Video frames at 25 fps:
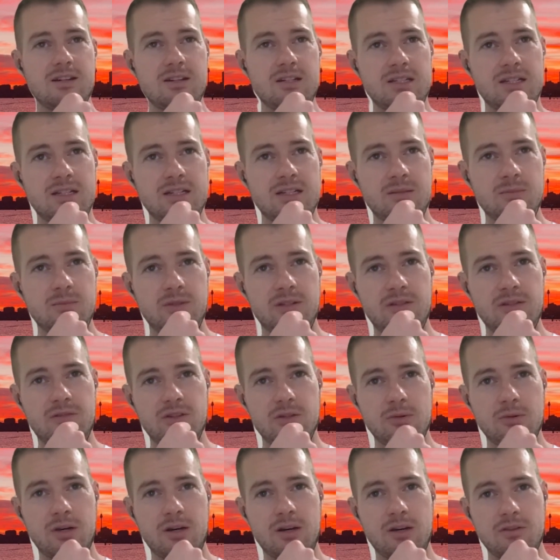Um, and if
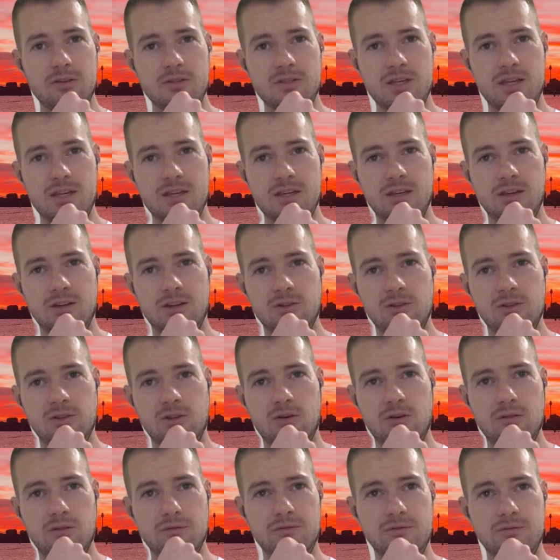you are, you're taking a
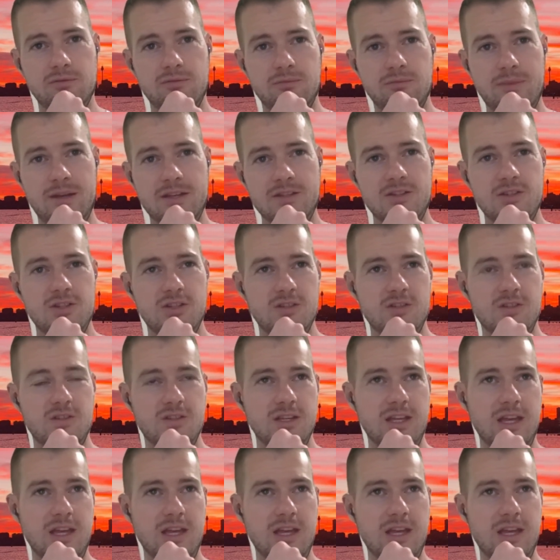lot of messages to